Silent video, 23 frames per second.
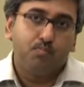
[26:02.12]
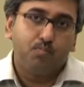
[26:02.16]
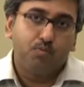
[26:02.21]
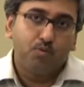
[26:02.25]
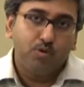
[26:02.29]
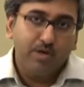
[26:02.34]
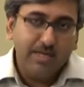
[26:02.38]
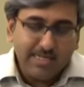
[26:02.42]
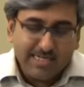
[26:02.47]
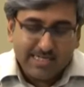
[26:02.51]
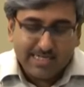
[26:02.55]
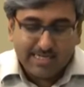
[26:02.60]

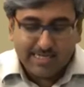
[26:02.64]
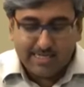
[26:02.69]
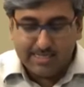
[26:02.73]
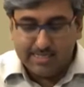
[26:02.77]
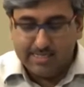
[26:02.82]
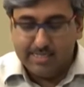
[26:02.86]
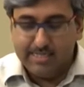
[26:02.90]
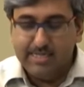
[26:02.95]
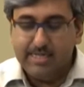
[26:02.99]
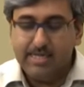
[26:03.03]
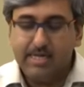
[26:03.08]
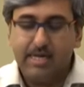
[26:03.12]

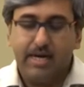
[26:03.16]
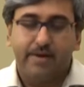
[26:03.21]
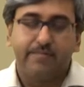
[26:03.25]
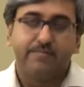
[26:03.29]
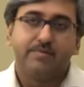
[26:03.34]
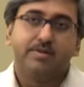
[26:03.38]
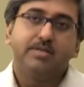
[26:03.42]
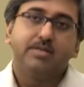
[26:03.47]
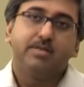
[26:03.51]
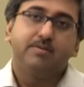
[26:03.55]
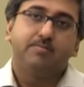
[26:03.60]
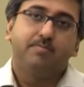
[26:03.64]
politically
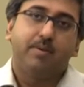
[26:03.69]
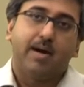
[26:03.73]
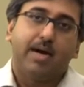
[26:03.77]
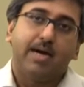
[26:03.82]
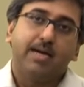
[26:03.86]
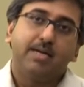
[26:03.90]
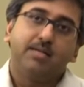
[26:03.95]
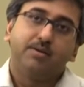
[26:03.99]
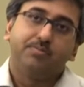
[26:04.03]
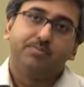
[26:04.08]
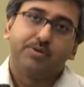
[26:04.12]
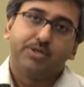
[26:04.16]
governed
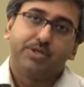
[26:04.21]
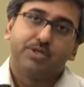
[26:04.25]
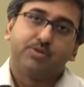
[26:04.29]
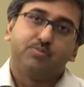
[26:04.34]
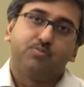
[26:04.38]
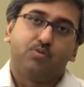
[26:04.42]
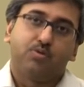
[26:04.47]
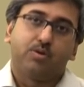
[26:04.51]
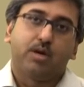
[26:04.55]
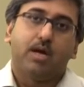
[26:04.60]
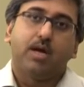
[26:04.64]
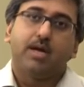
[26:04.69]
by the British
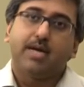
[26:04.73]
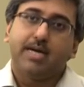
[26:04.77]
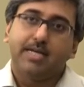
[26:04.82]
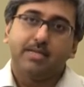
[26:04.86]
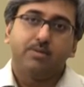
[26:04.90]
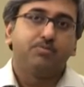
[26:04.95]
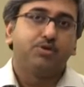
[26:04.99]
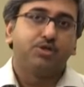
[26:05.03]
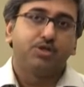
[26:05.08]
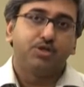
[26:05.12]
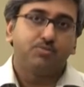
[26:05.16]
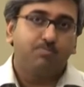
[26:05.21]
monarch and
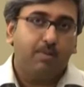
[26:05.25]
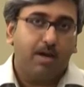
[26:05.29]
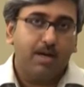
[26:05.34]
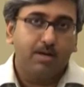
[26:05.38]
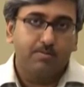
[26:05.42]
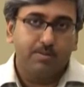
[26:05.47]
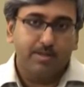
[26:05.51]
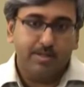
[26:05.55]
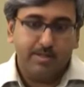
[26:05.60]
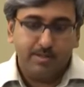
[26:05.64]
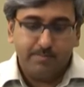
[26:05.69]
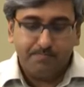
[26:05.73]
the British
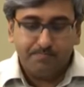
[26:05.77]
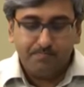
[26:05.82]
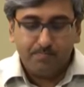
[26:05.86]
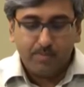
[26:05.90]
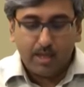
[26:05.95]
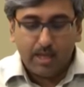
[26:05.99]
Parliament.